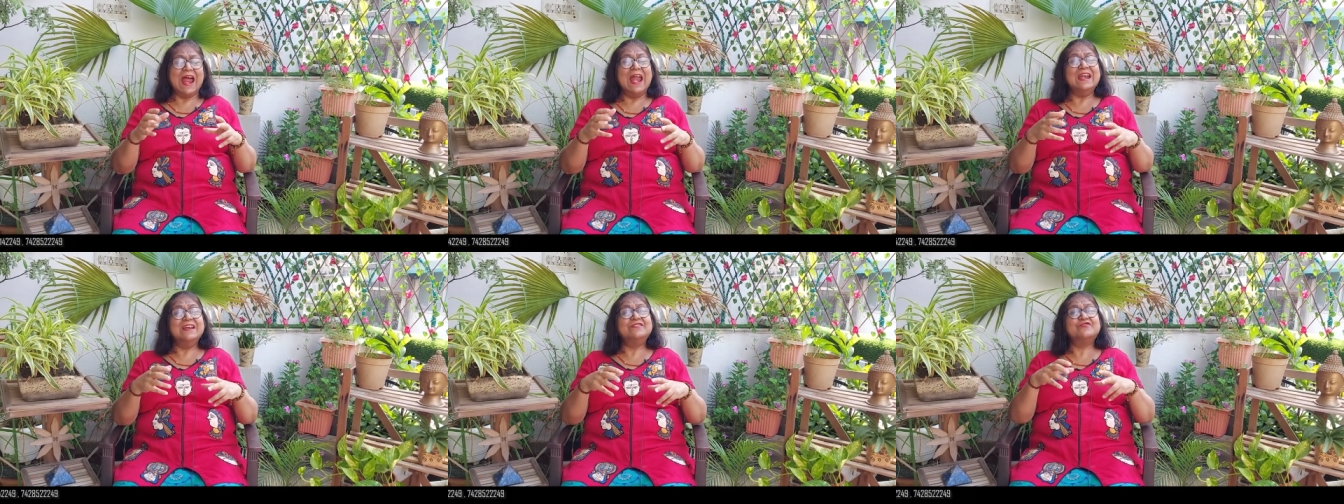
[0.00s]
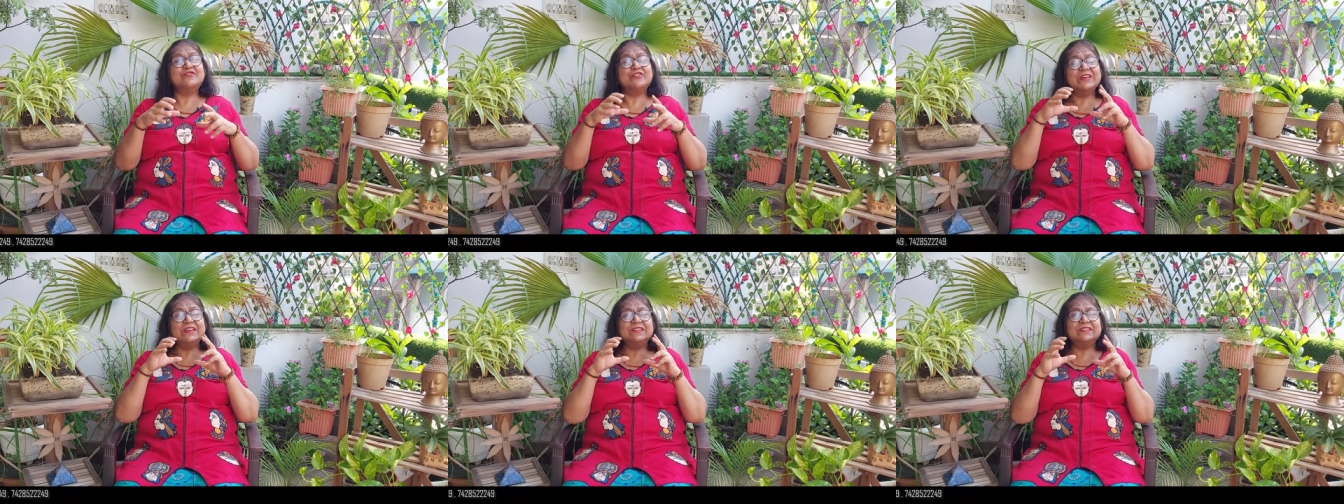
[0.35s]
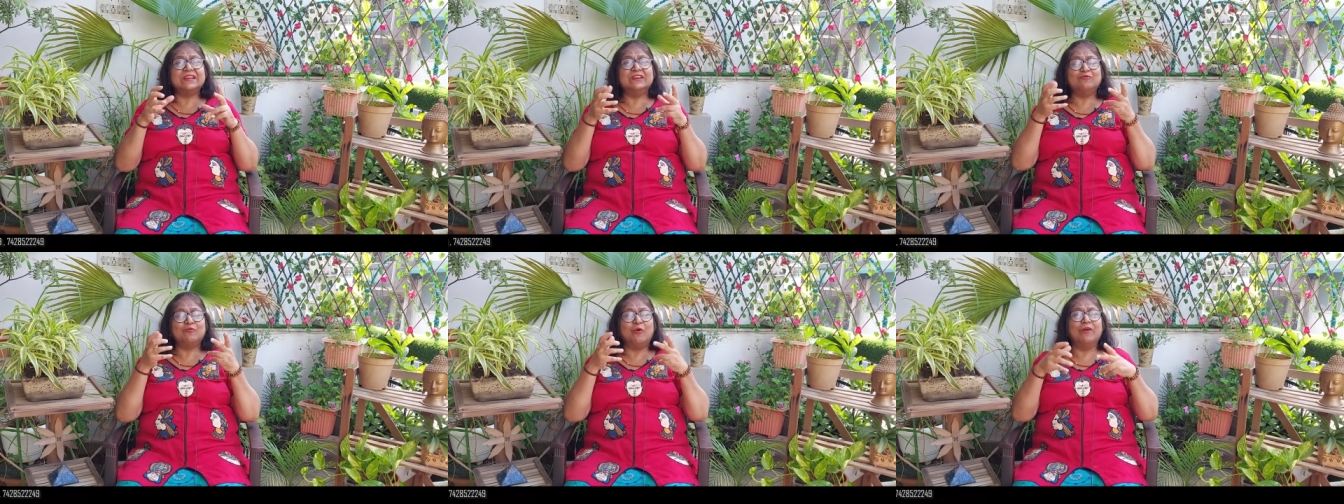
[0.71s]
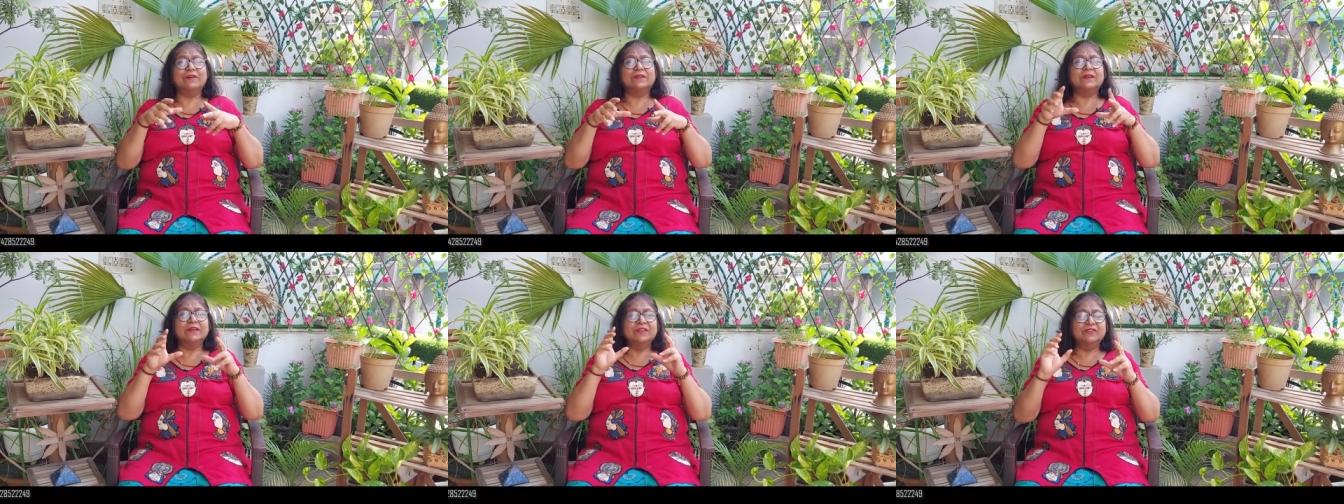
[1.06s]
and drink that
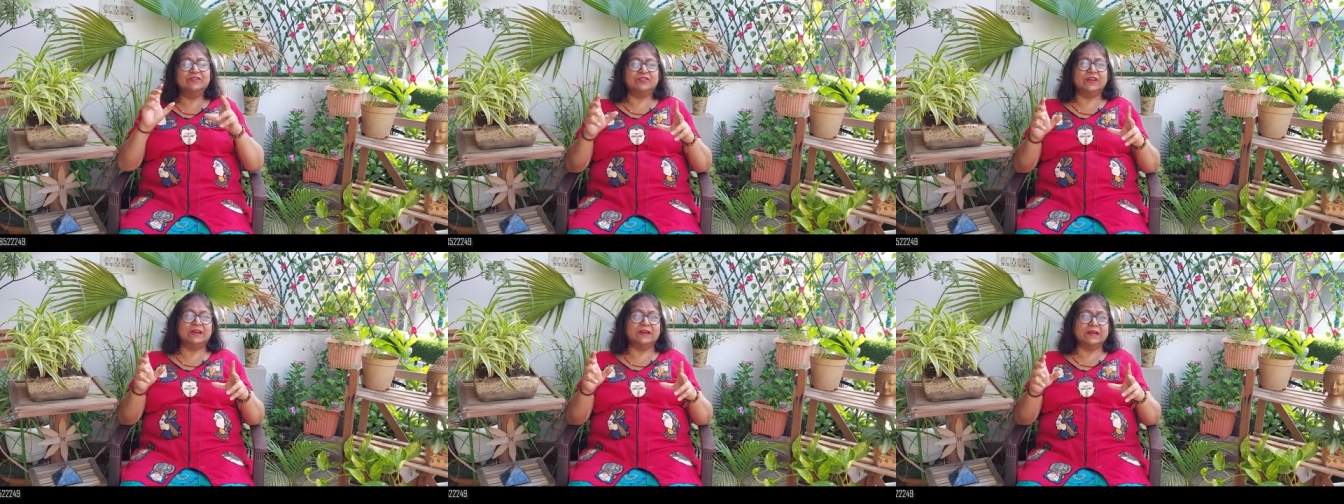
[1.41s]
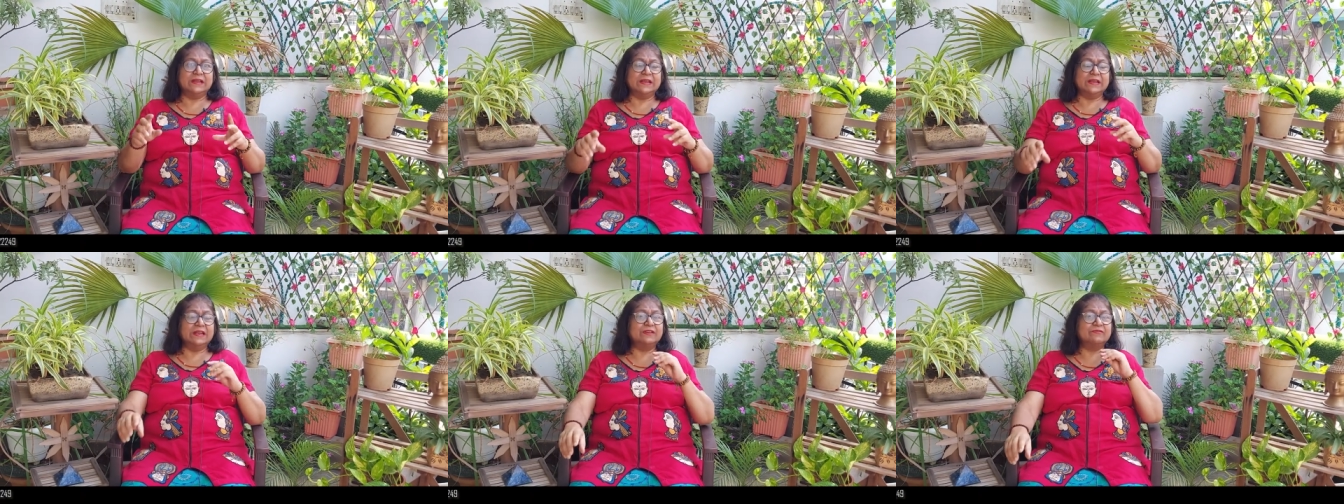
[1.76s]
water instantly.